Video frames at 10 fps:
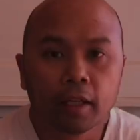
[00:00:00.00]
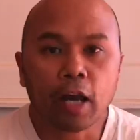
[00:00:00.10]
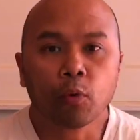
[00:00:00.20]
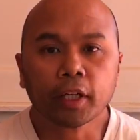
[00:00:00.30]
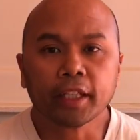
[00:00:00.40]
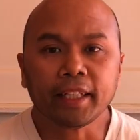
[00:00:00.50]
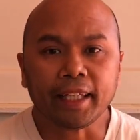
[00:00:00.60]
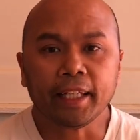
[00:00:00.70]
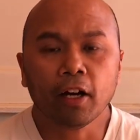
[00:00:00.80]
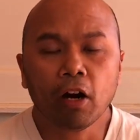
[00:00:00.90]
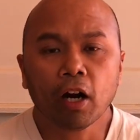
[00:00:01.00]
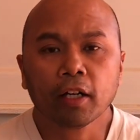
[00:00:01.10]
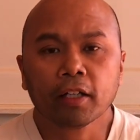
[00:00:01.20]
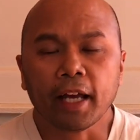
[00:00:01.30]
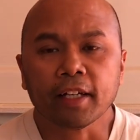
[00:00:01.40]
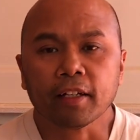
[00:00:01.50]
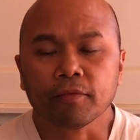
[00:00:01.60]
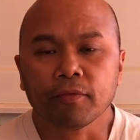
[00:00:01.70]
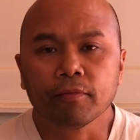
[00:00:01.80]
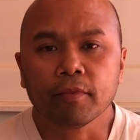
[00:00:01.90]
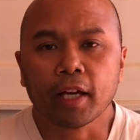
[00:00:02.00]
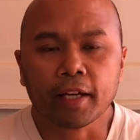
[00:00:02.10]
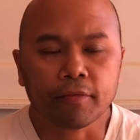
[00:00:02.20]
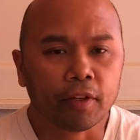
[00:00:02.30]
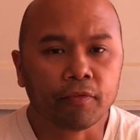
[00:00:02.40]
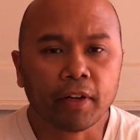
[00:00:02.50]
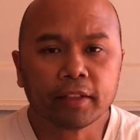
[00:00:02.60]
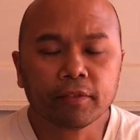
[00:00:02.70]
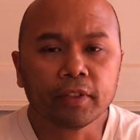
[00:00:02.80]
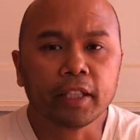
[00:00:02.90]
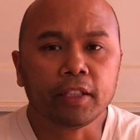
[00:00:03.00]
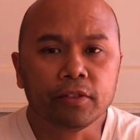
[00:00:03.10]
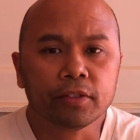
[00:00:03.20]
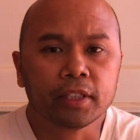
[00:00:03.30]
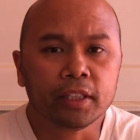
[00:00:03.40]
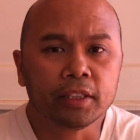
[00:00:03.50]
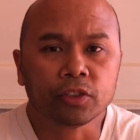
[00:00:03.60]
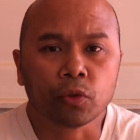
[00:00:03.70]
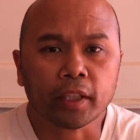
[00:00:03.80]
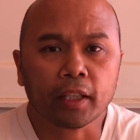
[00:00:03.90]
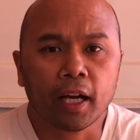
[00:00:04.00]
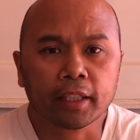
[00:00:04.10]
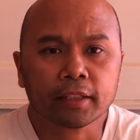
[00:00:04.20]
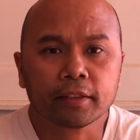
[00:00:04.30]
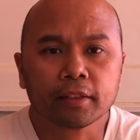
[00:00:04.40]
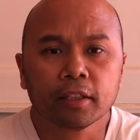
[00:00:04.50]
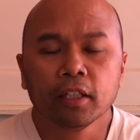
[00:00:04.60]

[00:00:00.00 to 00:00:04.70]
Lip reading: work in the ER and I've effectively used these joint locks